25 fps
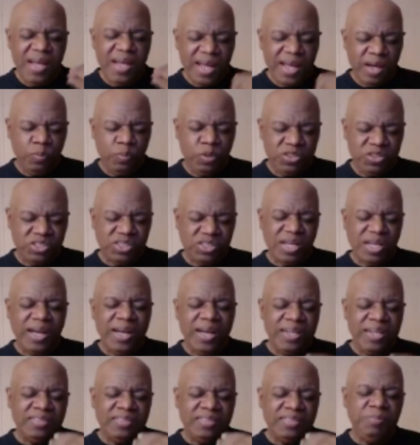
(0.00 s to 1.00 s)
and with
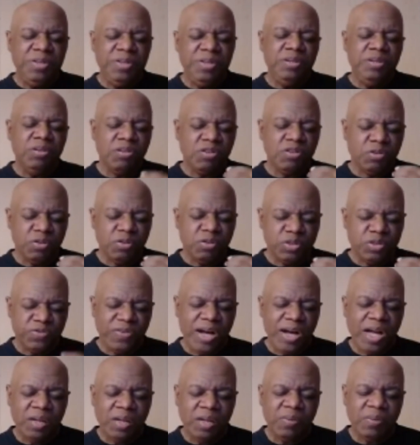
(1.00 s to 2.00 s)
signs and miracles
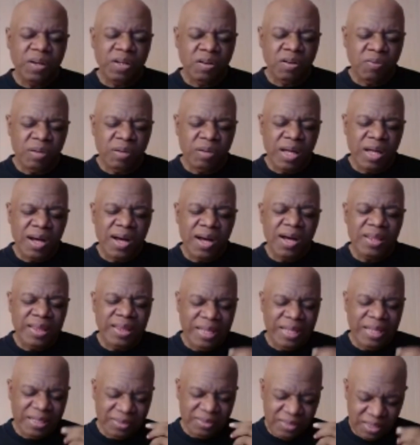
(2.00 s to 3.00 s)
following, O
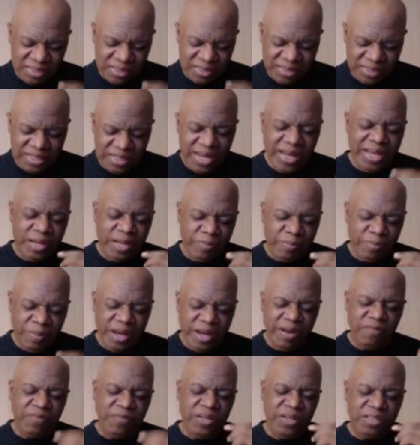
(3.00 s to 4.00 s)
God, that today it
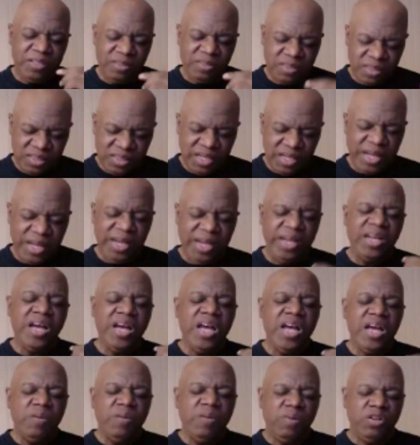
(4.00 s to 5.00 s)
manifests today
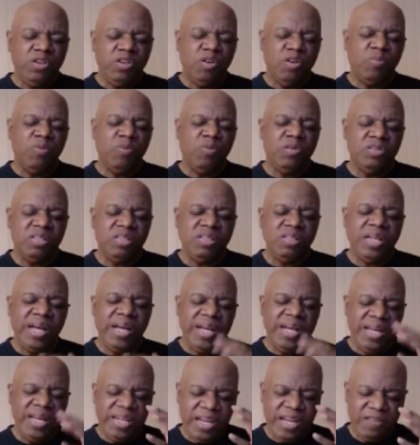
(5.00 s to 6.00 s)
with no more
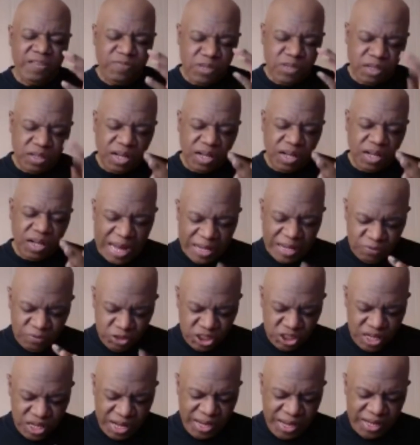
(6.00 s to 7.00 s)
delay. And they feel a life
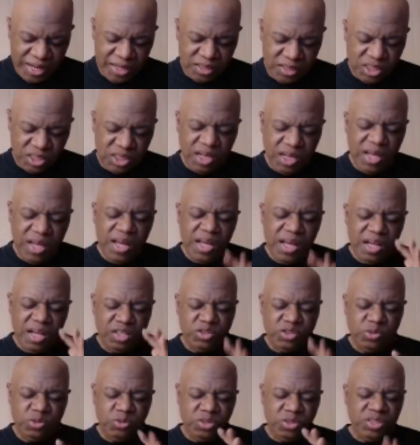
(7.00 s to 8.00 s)
change
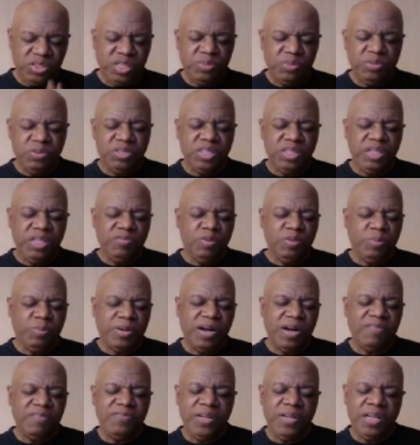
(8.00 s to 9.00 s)
as soon as they receive the
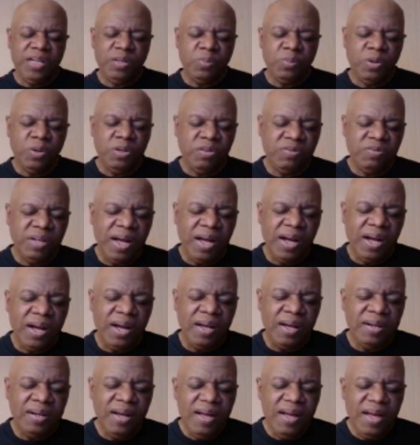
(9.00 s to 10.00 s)
prophetic word of
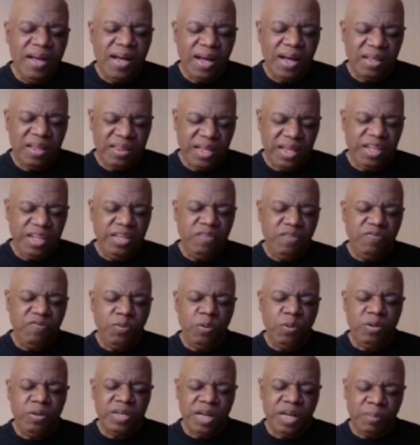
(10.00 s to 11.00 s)
God. I thank you
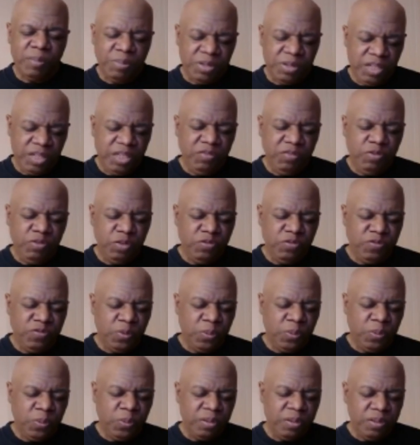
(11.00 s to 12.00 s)
for it, and I believe you
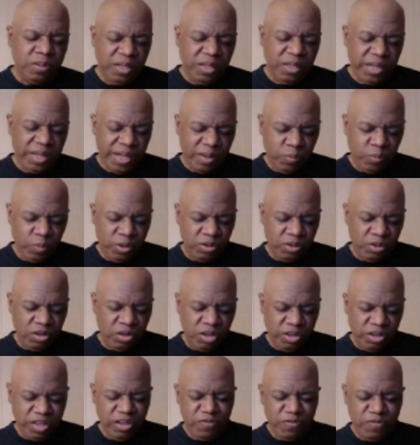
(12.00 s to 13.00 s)
for it. And we are
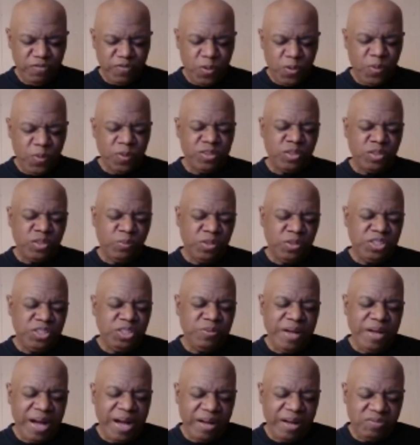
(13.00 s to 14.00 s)
looking forward to what
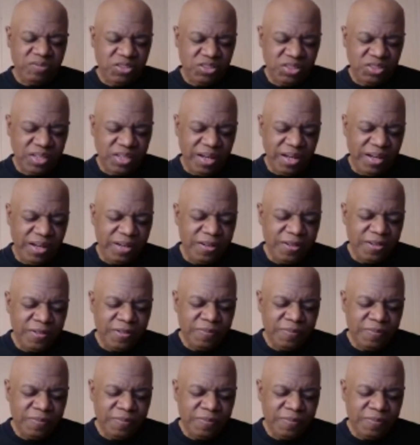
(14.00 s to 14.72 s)
you have to say.